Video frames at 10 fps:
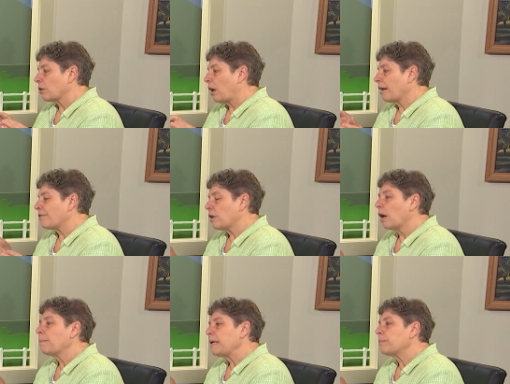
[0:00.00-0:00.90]
a lot of
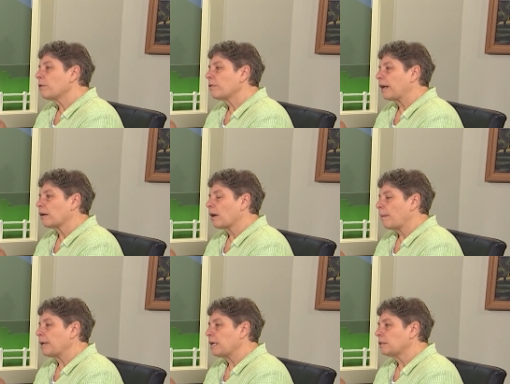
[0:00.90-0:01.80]
young people that are
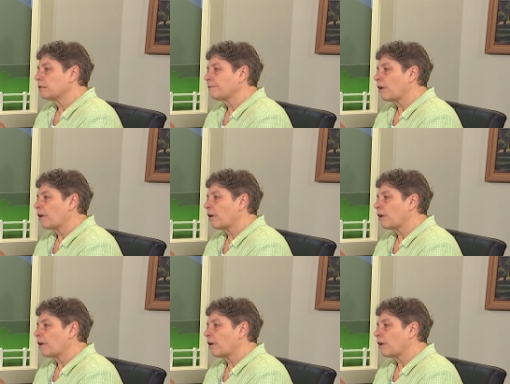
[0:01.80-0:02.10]
coming into